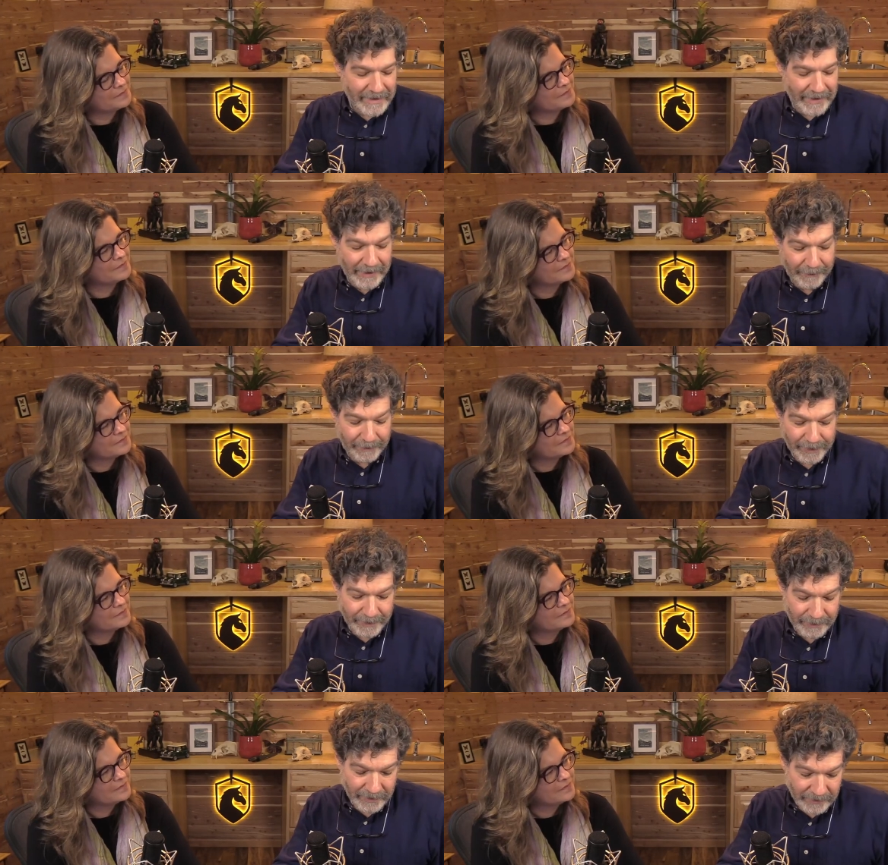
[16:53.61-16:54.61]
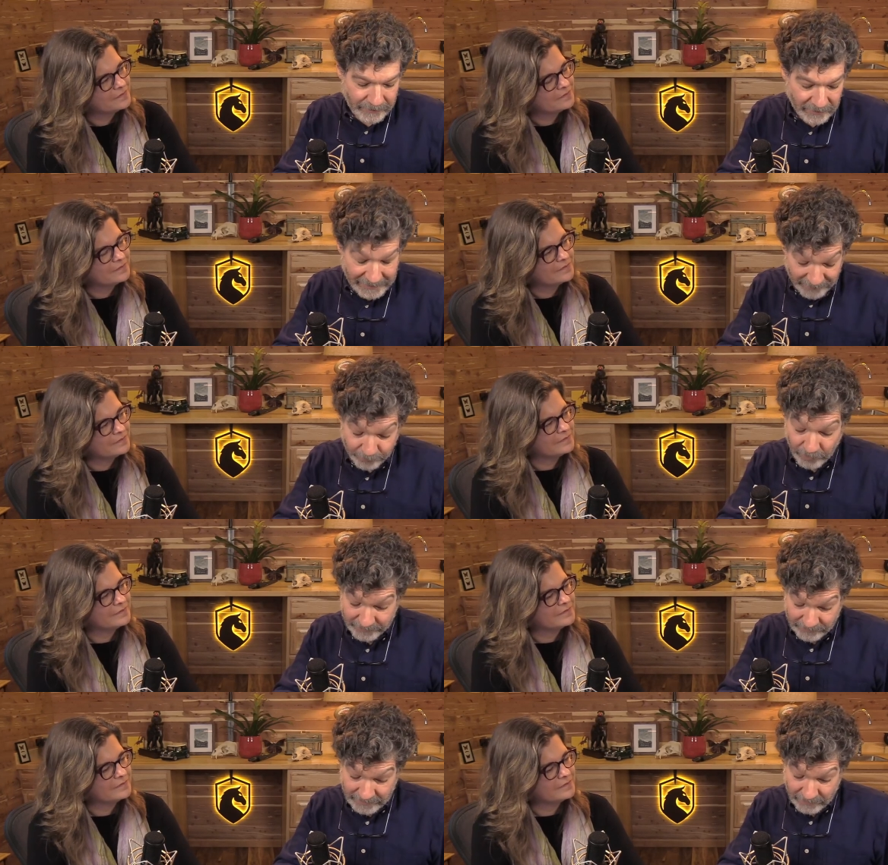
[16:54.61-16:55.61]
Speaker 1: Um, the, the last
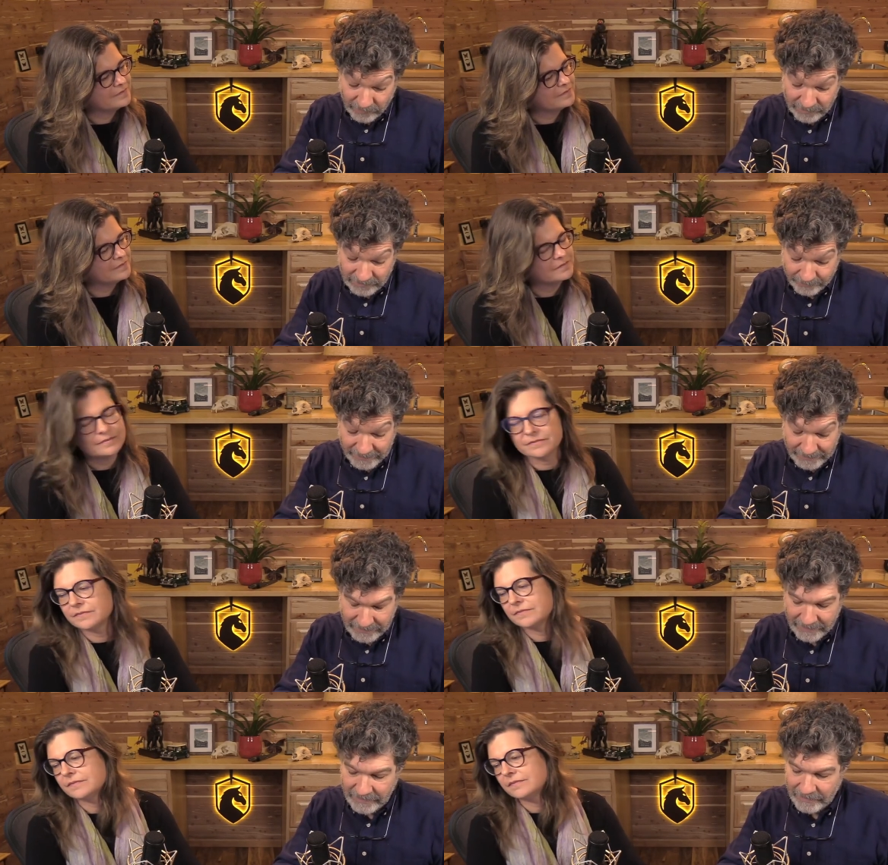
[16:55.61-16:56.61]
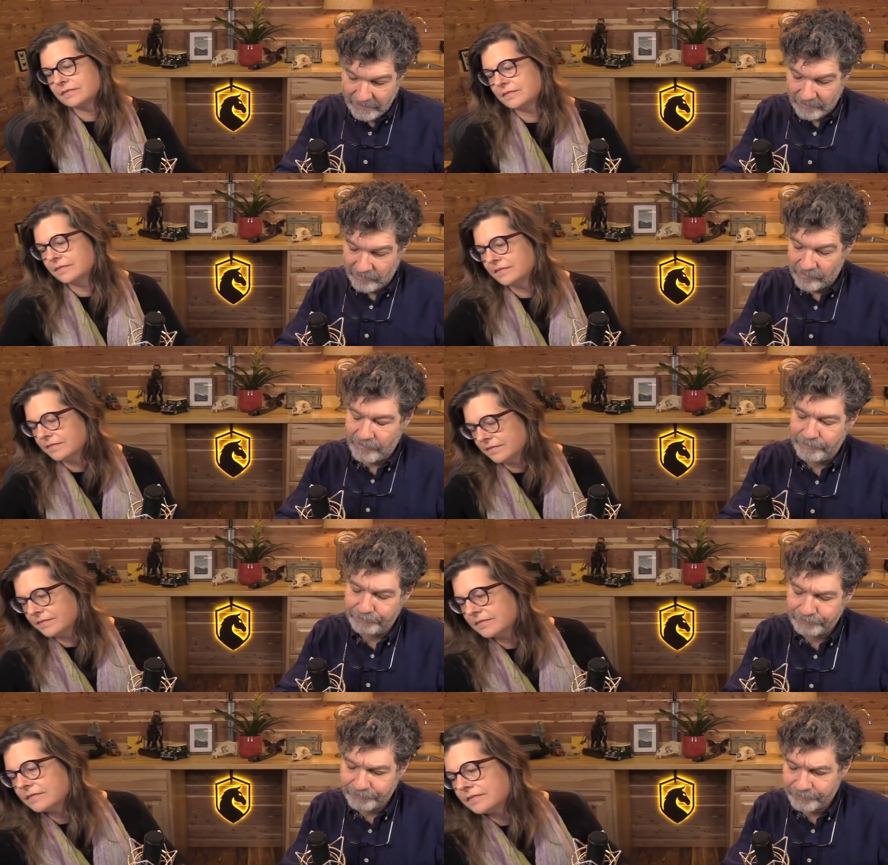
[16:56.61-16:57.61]
point that I wanted to make is
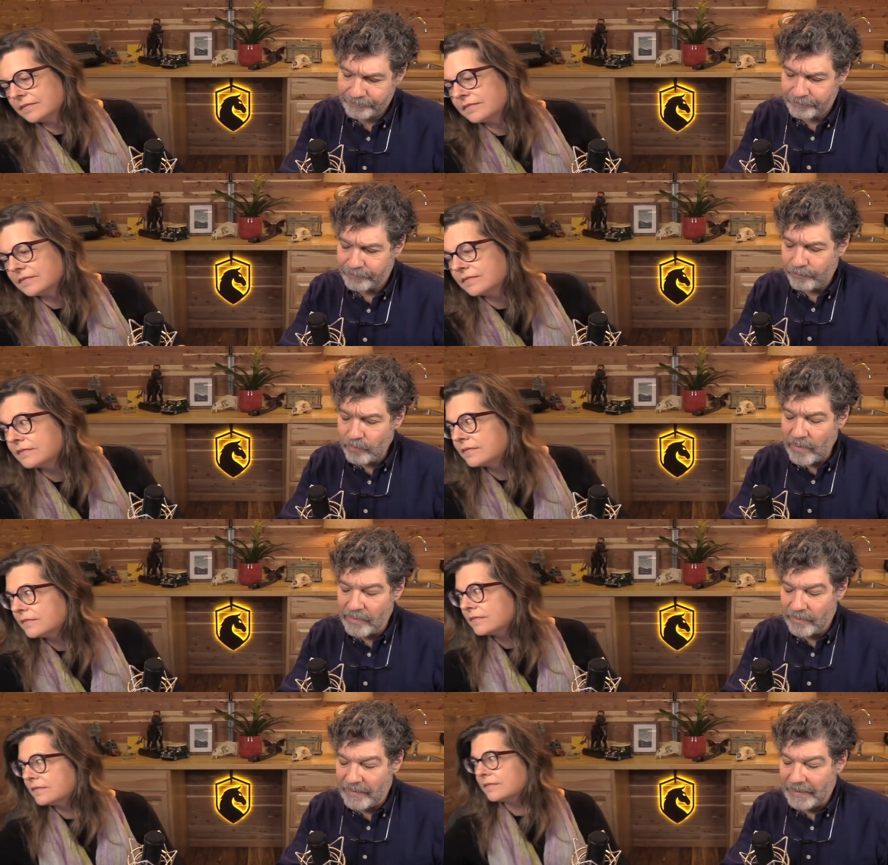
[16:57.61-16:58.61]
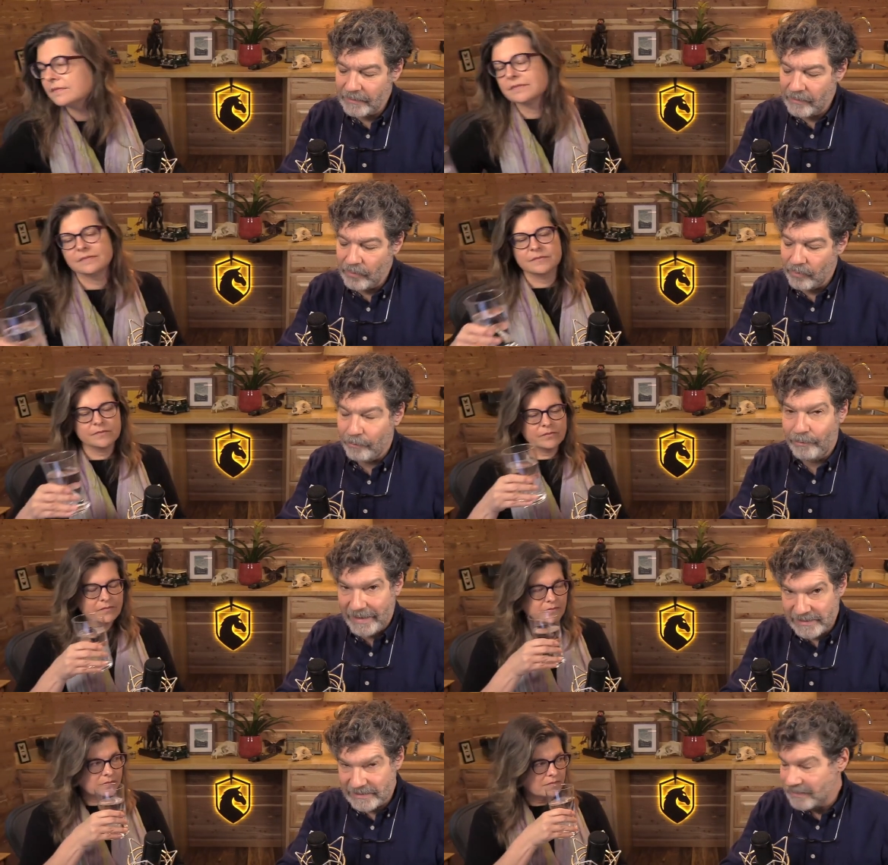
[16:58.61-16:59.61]
that the
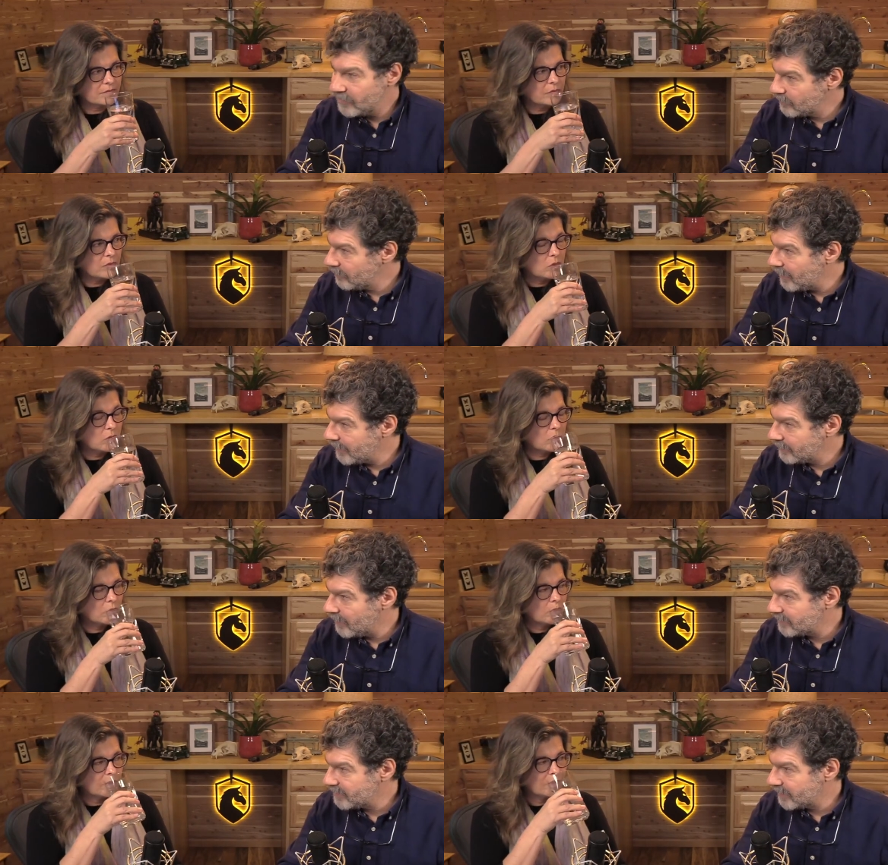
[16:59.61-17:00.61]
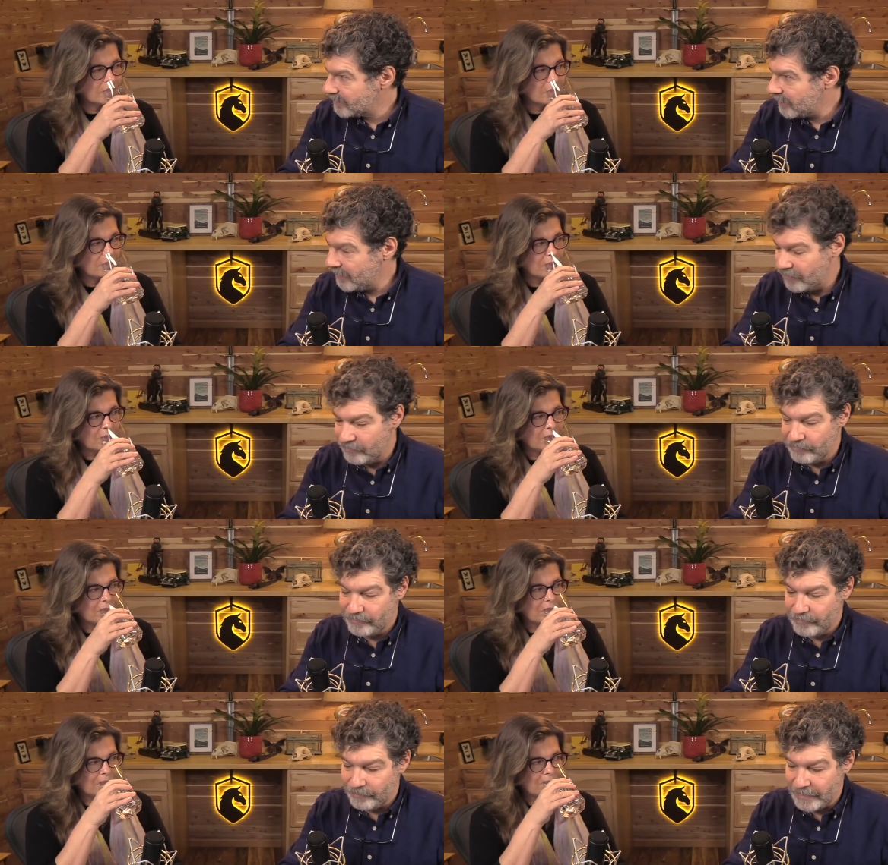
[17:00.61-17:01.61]
basic underlying logic
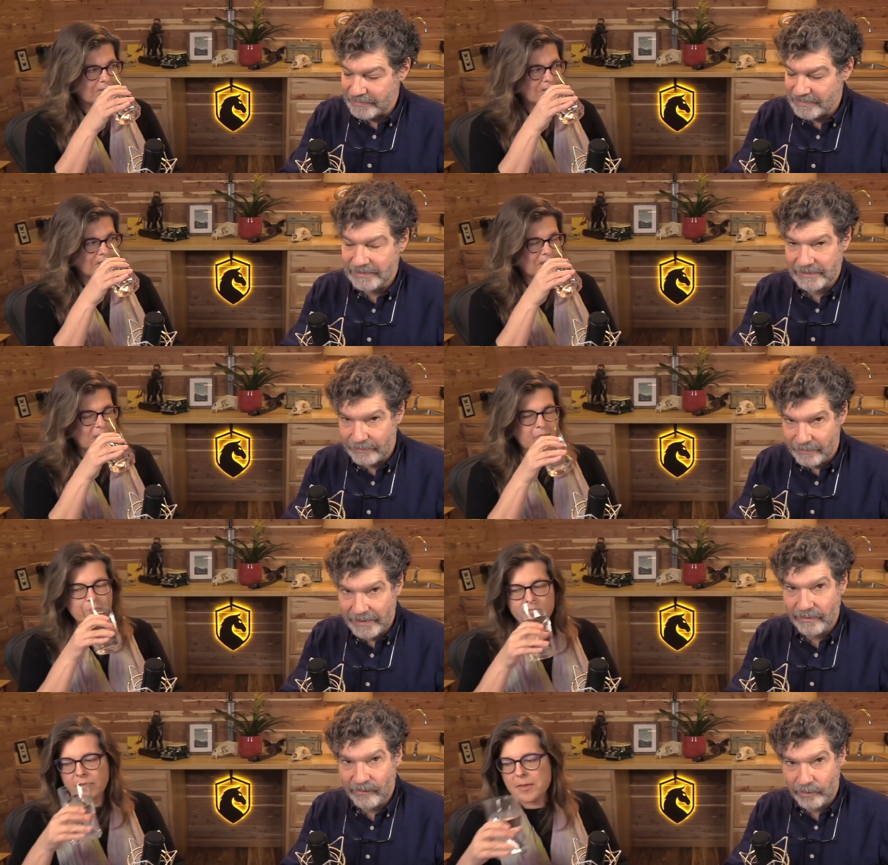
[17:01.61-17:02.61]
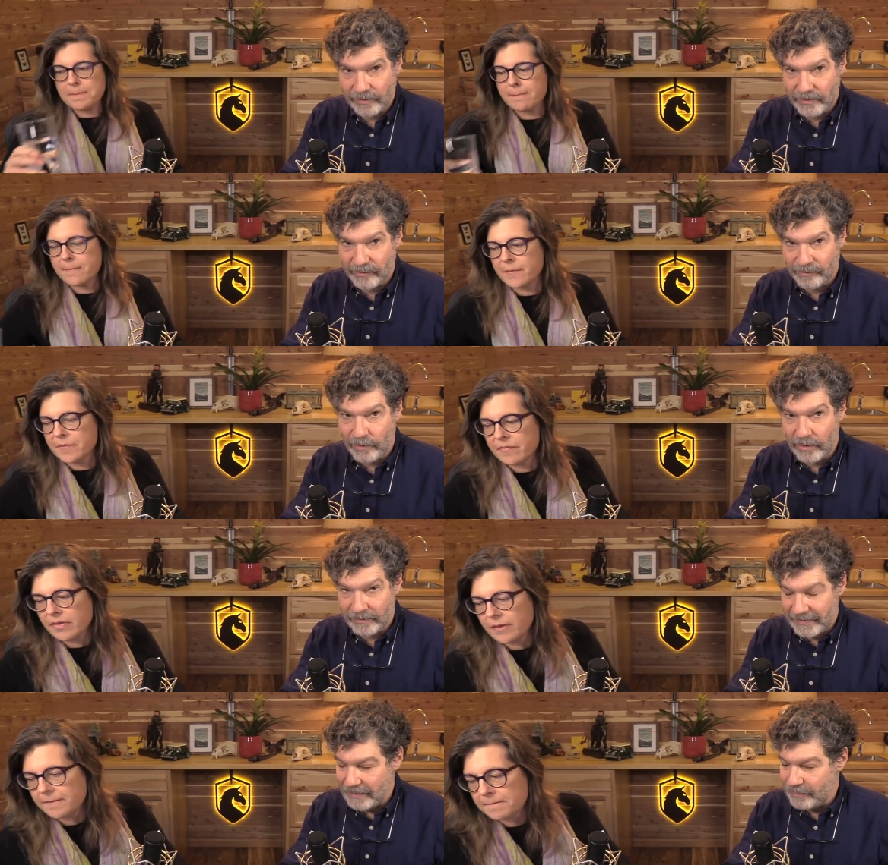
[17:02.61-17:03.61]
of basically males with their
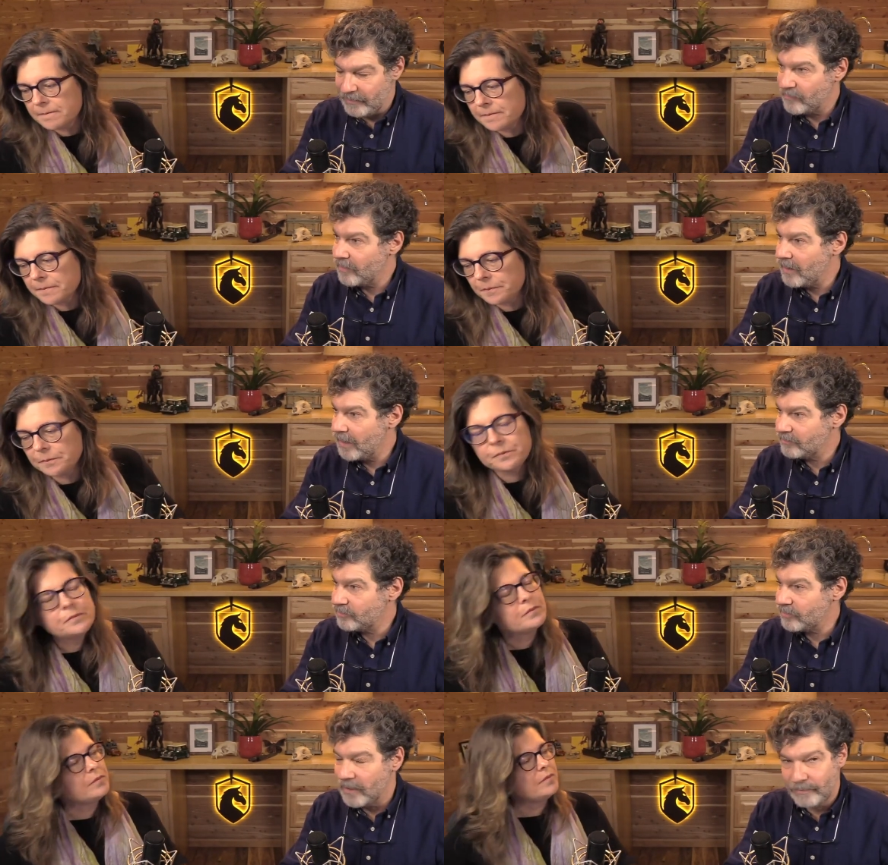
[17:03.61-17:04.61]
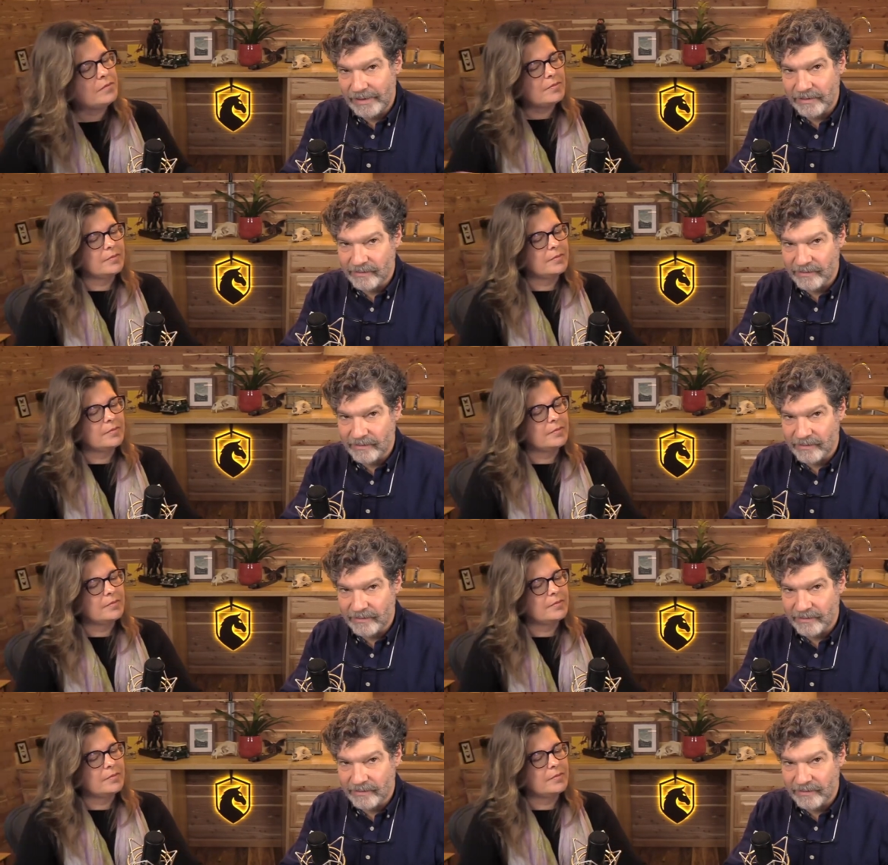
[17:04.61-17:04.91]
small gametes are hot to trot because